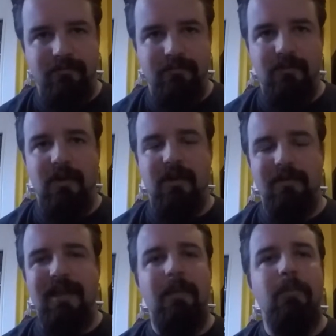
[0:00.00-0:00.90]

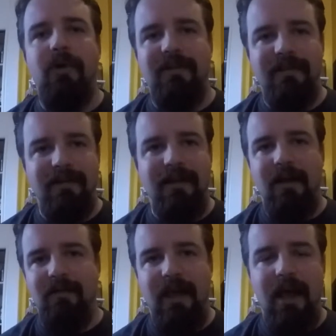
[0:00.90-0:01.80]
10.6
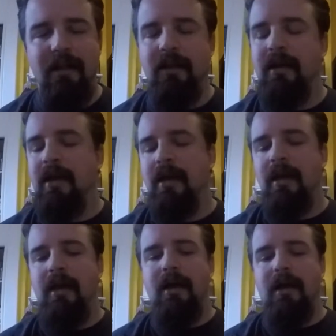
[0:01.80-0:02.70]
out of a gallon.
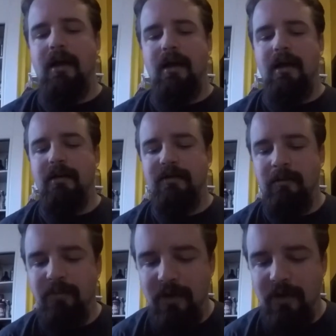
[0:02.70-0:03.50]
So I'm pretty